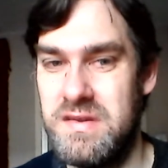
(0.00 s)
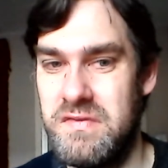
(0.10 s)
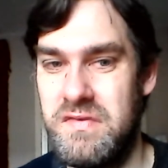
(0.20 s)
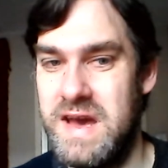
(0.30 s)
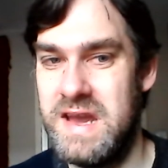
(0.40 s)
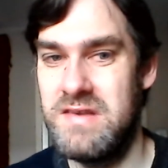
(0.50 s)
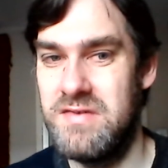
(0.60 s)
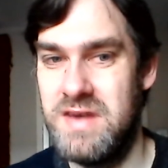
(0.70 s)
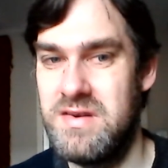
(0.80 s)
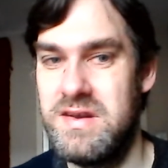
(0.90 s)
a fan
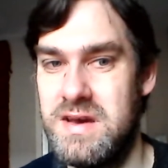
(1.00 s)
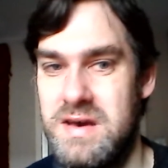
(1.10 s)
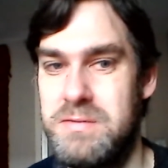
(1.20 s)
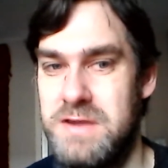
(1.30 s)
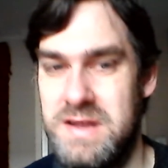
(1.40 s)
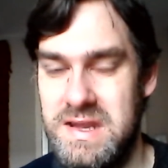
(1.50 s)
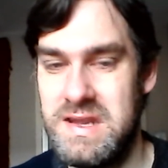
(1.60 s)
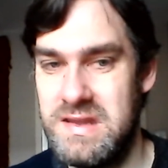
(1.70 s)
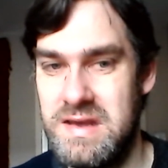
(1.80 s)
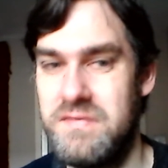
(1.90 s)
growing up,
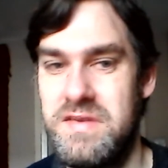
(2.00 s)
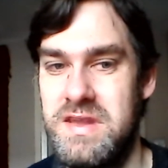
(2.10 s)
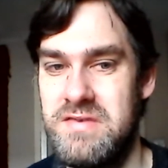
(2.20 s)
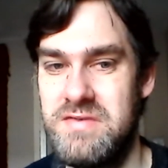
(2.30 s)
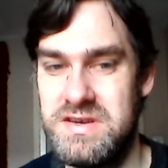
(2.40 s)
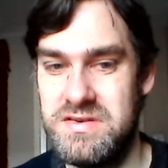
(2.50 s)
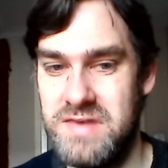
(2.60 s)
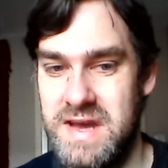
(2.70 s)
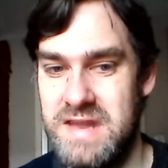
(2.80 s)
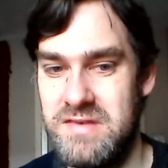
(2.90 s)
he loved the
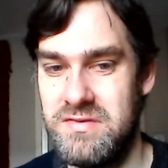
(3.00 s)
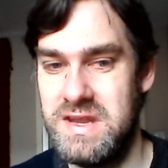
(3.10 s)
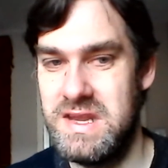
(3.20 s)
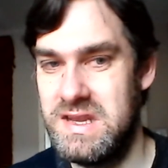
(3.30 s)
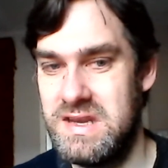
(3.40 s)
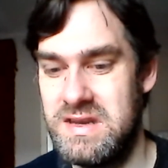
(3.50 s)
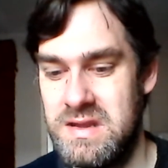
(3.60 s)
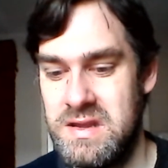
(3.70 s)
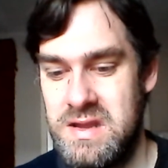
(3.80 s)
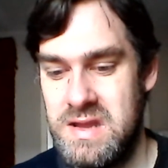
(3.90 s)
original Halloween,
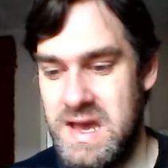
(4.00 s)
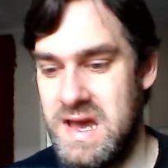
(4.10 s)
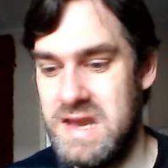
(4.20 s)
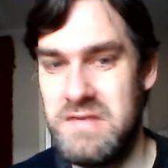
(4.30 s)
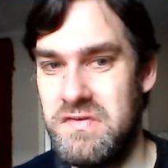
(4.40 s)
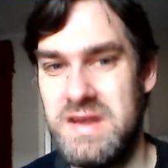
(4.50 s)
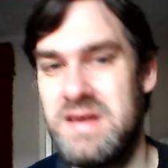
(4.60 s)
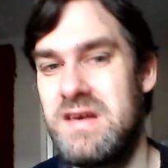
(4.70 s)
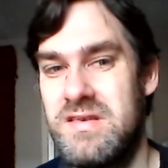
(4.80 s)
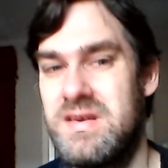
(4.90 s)
and you think,
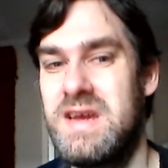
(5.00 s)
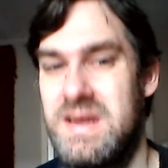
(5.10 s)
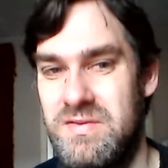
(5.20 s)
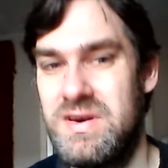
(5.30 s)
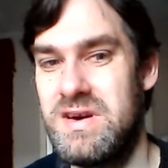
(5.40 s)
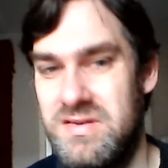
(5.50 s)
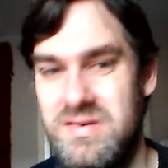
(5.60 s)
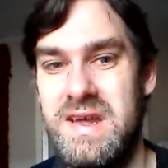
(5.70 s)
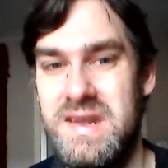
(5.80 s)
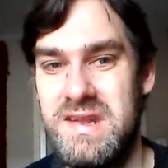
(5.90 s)
oh, okay,
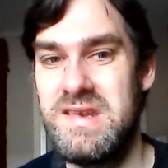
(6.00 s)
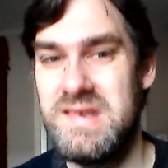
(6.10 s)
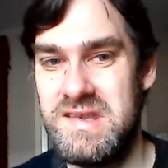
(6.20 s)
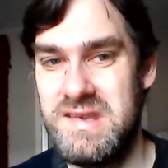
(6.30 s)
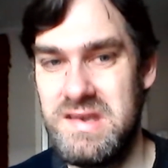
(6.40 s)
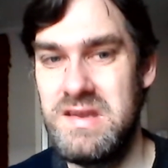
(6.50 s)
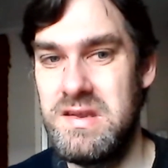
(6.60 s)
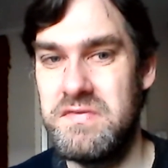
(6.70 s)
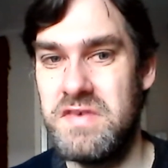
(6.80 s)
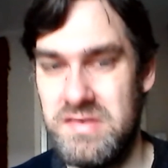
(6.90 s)
well, at least
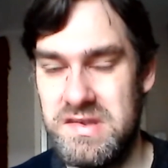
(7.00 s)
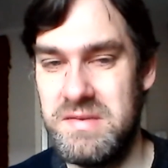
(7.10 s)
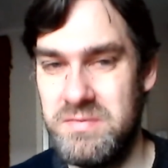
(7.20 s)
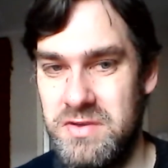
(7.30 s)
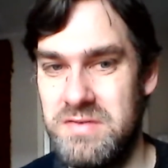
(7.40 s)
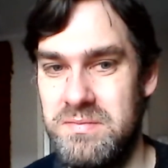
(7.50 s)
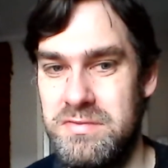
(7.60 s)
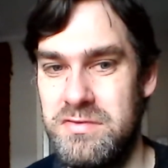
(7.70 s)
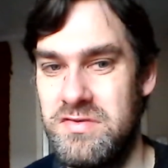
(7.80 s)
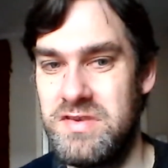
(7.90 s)
you've got someone on
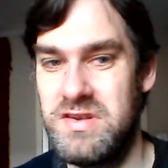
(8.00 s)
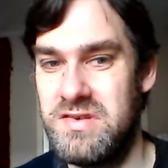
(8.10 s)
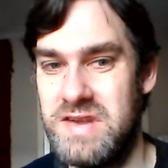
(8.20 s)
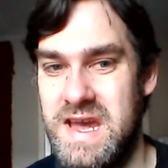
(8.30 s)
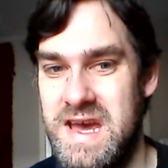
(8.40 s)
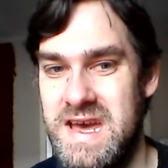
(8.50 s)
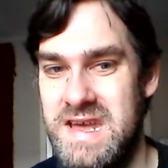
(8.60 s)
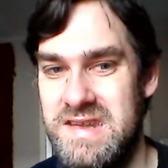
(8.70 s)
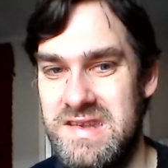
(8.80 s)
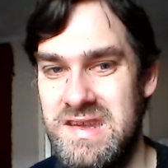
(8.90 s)
board who
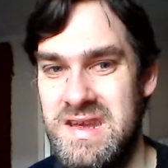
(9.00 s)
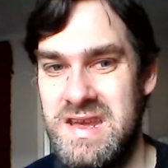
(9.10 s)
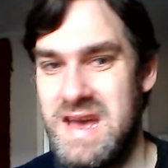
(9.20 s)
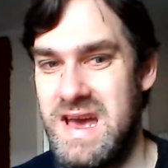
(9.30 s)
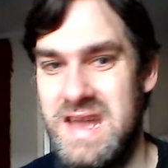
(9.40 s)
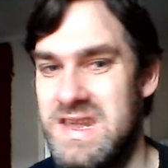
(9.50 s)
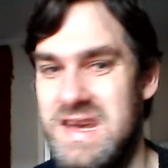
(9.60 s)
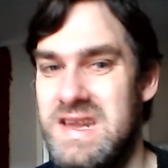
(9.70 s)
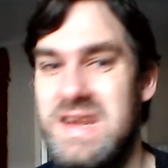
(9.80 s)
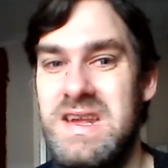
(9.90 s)
cares. And
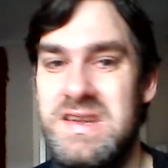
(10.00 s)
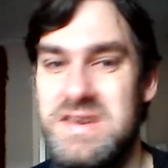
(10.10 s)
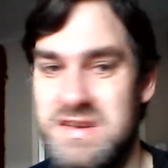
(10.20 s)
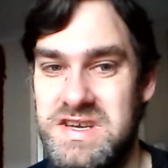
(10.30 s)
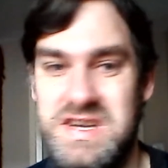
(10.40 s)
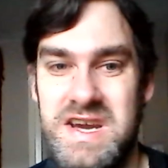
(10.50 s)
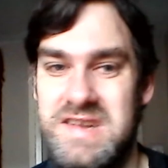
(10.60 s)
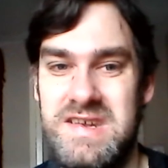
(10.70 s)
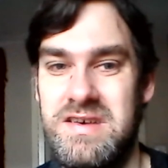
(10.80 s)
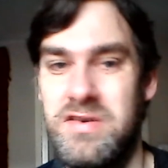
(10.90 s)
then he just
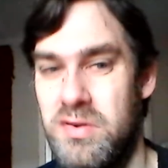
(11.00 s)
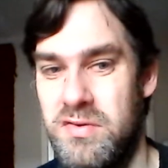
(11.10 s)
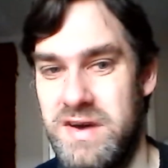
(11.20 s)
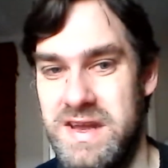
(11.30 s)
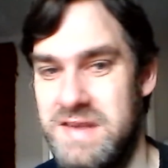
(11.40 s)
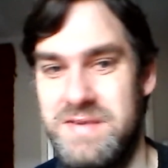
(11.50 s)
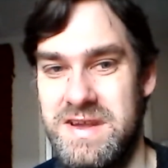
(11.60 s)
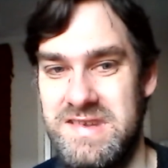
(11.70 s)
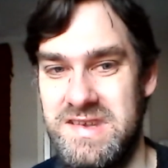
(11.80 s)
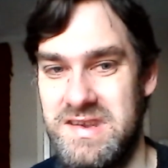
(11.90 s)
shat it all away,
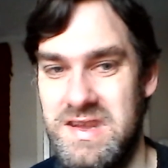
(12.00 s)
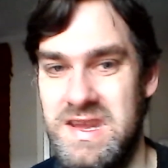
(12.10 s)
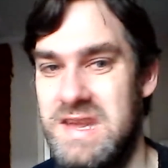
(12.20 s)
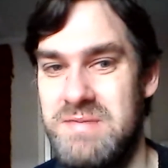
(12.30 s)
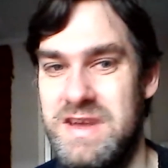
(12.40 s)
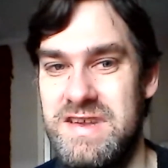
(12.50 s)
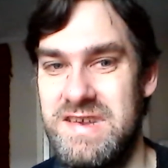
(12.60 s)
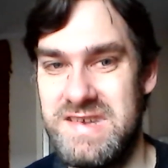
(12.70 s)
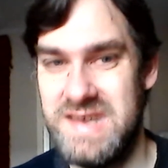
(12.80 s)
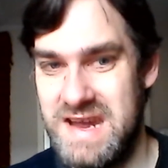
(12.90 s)
basically. He made
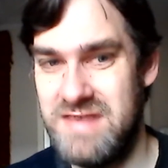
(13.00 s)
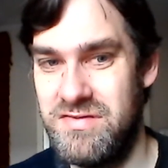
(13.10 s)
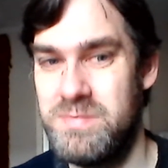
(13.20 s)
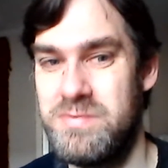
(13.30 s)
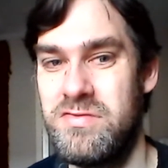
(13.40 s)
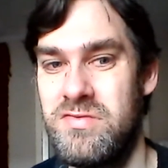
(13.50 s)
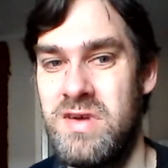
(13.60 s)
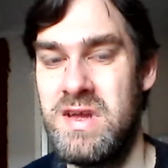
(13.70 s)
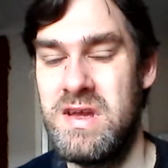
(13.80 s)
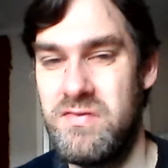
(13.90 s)
a terrible
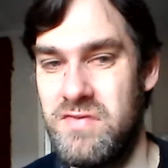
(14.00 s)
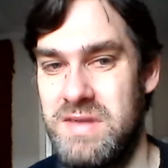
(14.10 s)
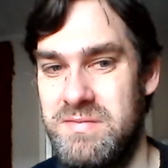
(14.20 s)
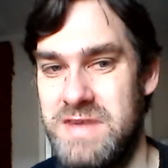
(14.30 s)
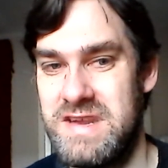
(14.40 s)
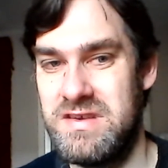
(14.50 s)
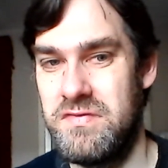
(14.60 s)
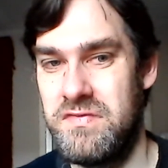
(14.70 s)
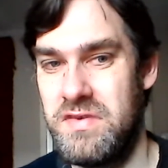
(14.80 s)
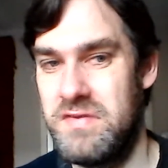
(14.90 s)
remake of